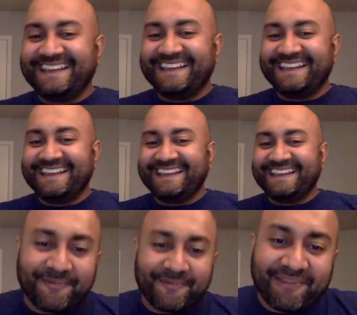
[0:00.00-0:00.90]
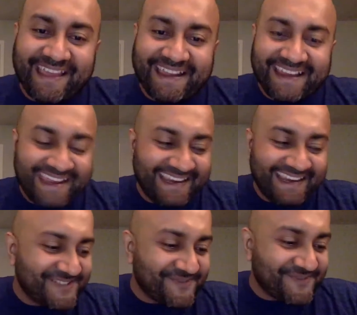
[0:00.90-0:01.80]
I remember that. And
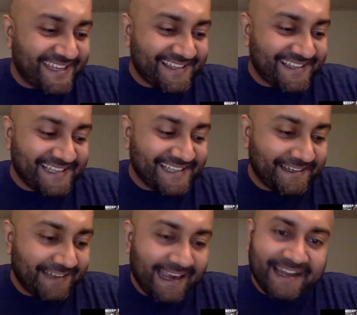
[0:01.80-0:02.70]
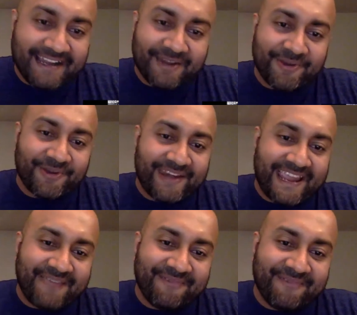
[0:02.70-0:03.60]
it's funny because, like, I didn't know your
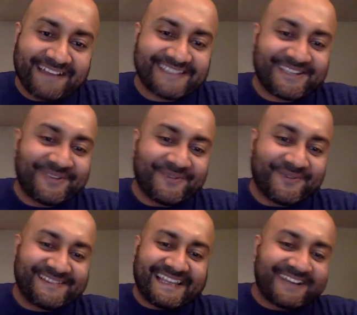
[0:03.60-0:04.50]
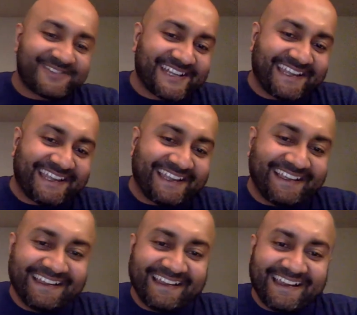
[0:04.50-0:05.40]
name. I just knew it was CK Tricky.
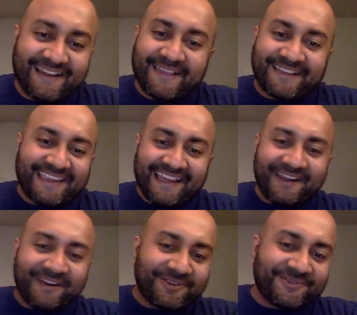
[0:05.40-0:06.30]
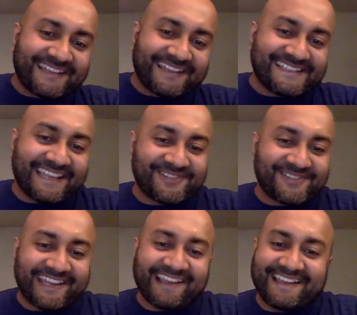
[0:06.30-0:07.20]
I'm like, I don't know who that CK
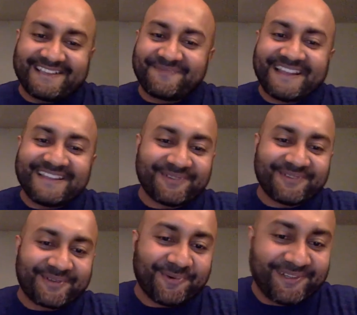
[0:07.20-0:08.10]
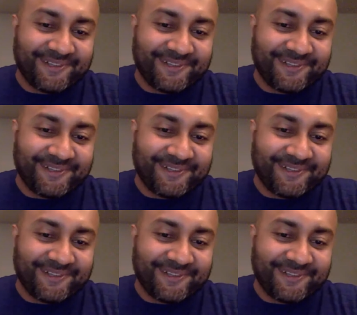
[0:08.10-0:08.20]
Tricky guy is, but he's really cool.